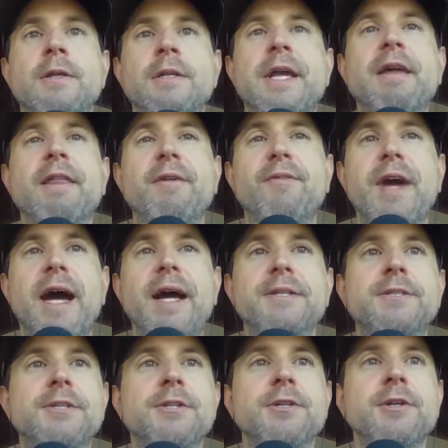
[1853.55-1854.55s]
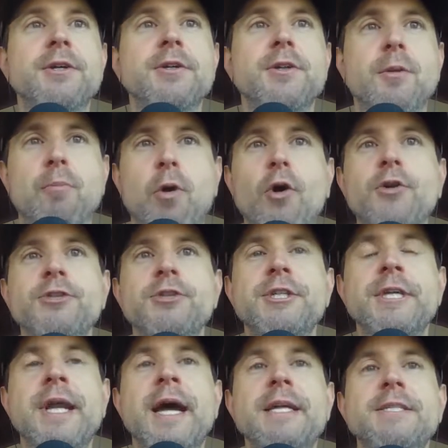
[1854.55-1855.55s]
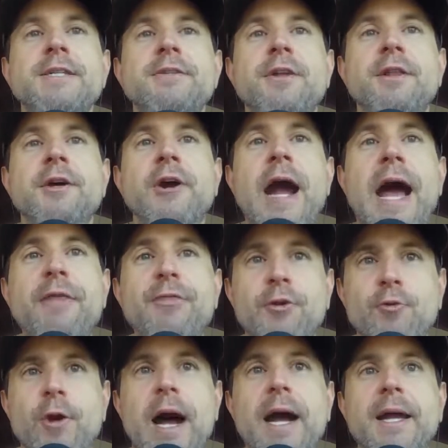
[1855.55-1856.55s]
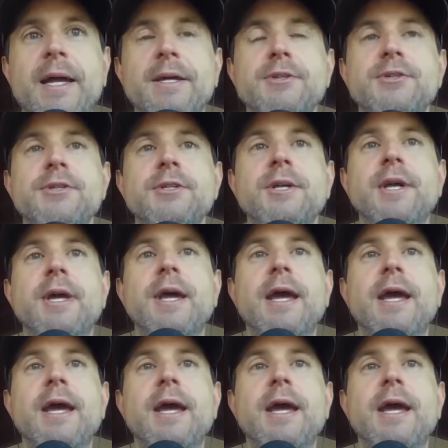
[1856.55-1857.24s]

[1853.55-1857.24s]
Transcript: yeah, they've got the Bulls tonight, then they're at the Rockets.